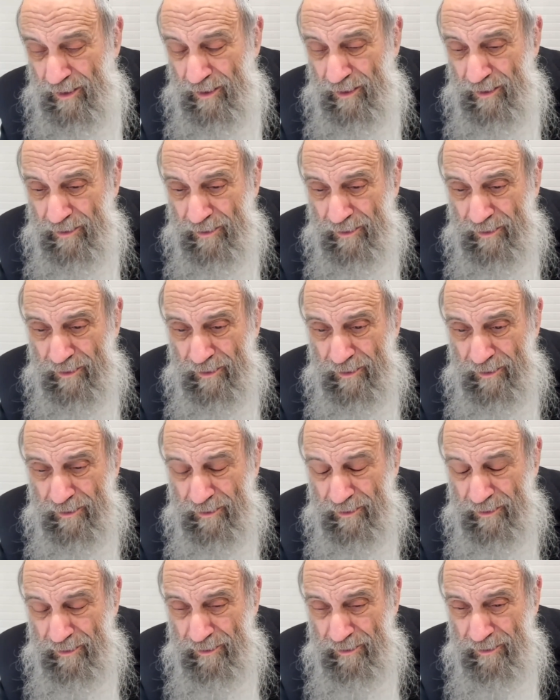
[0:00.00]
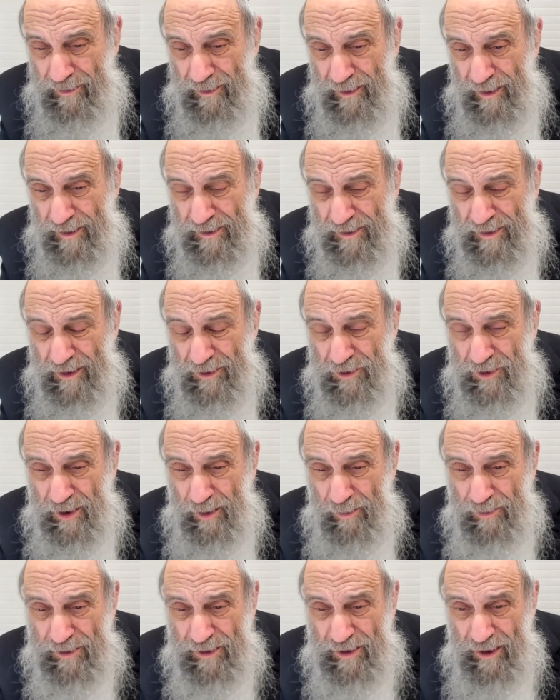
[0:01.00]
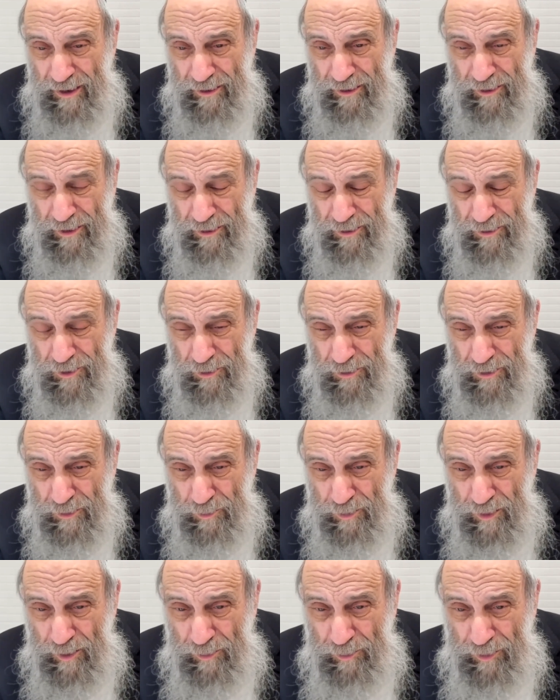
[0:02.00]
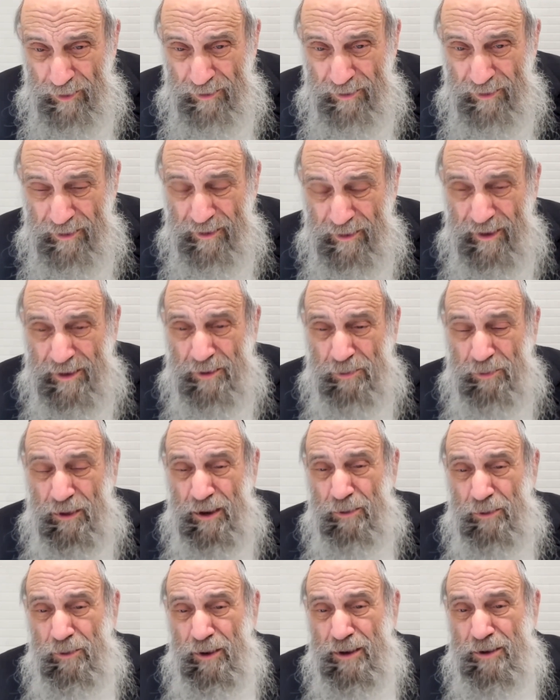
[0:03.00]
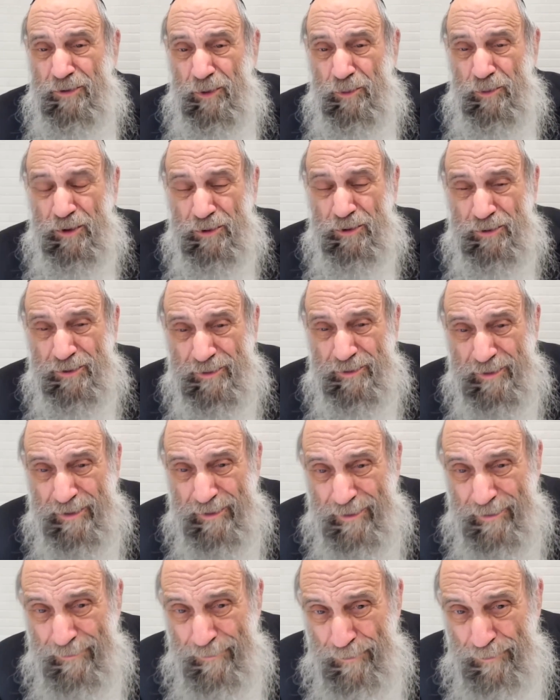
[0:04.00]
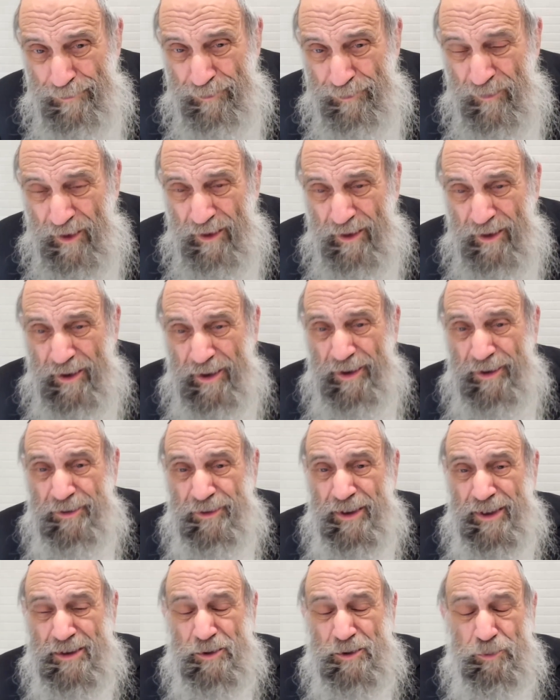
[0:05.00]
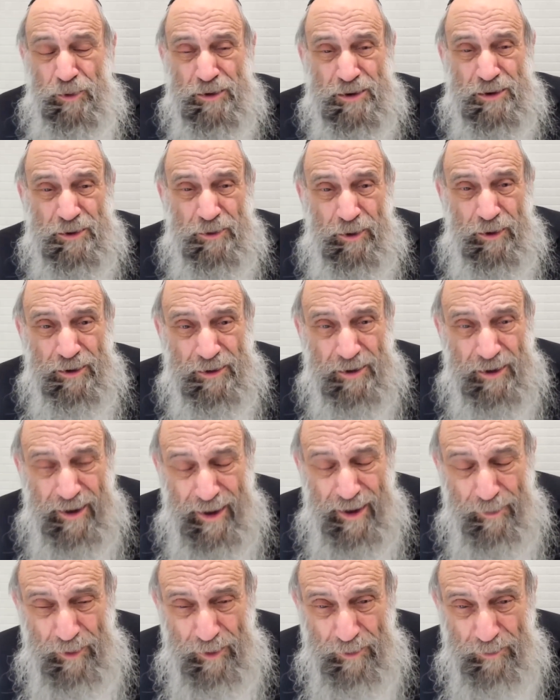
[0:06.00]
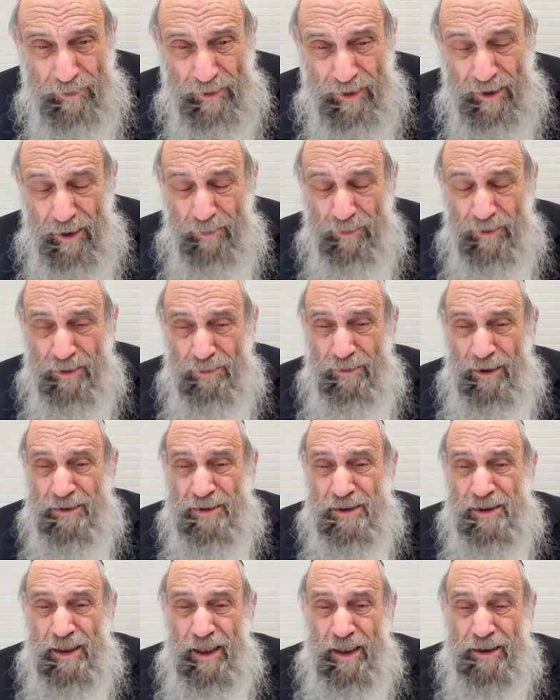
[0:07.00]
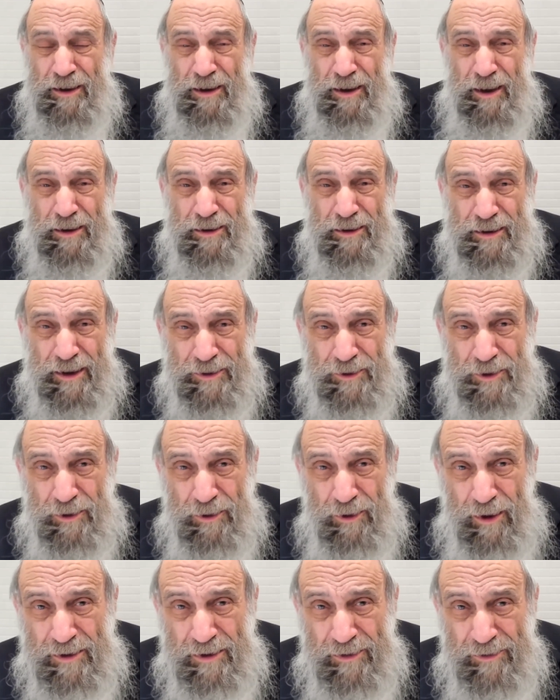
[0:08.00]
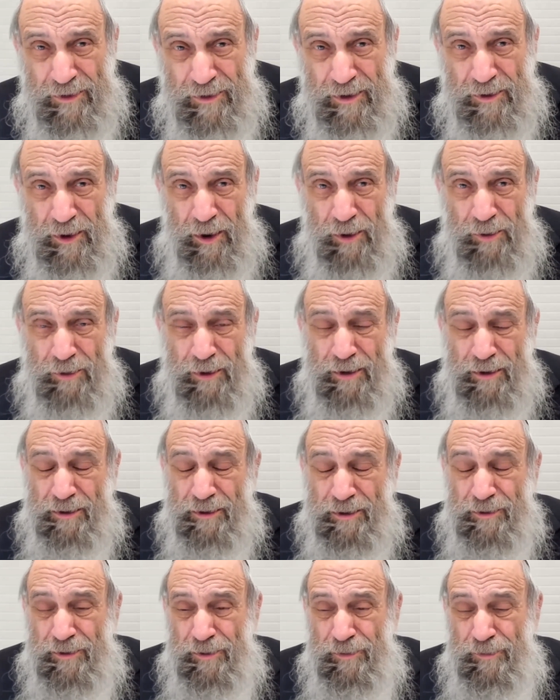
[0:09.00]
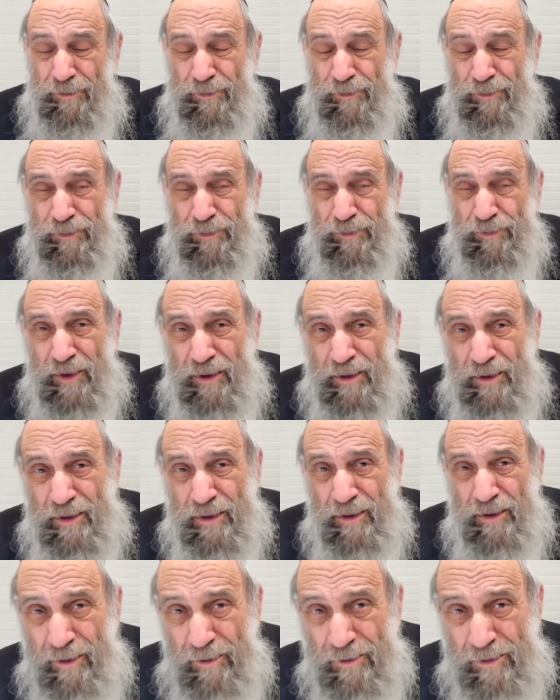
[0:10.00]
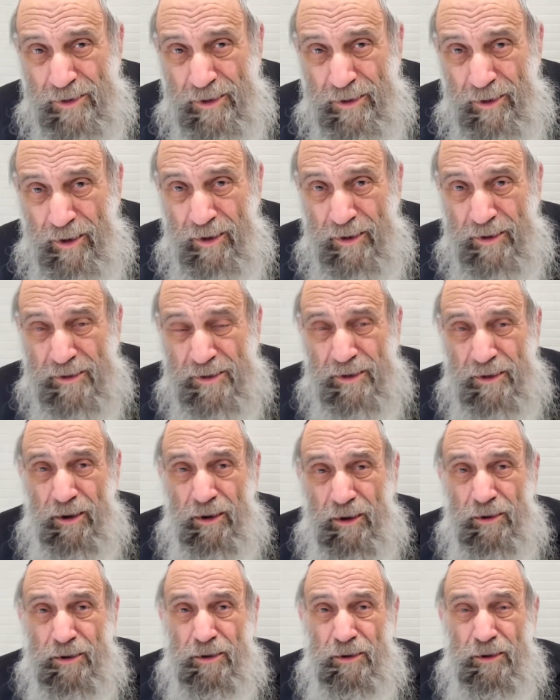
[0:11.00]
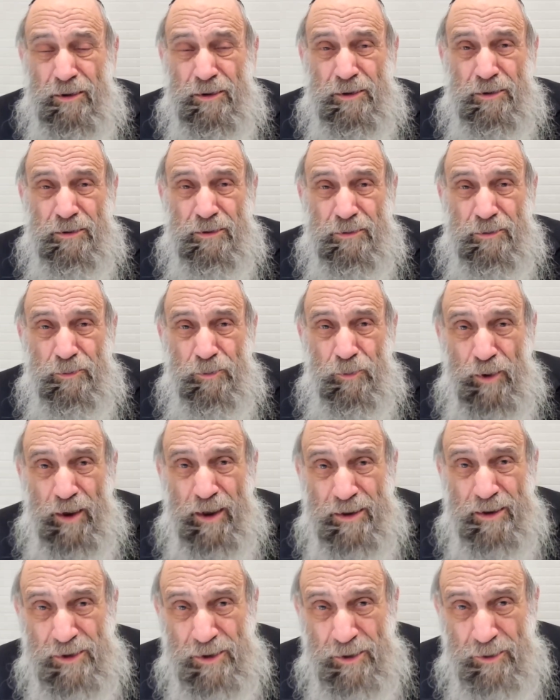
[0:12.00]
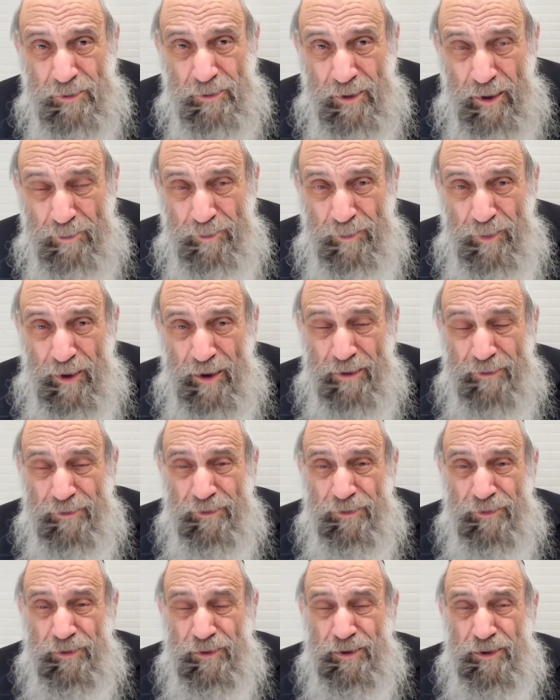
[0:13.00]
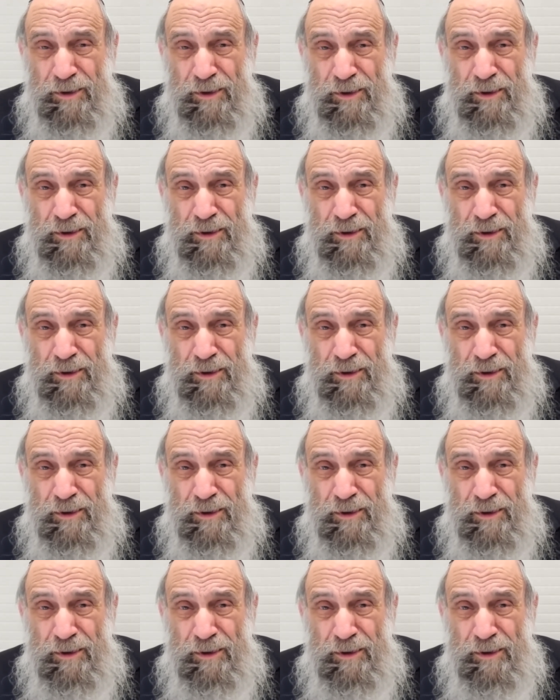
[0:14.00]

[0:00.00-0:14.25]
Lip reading: and that's Hashem saying to Jewish people, that's what I want from you. And that's what's going to happen when we come to Mount Sinai and to get the laws of the Torah. Those laws are going to raise you above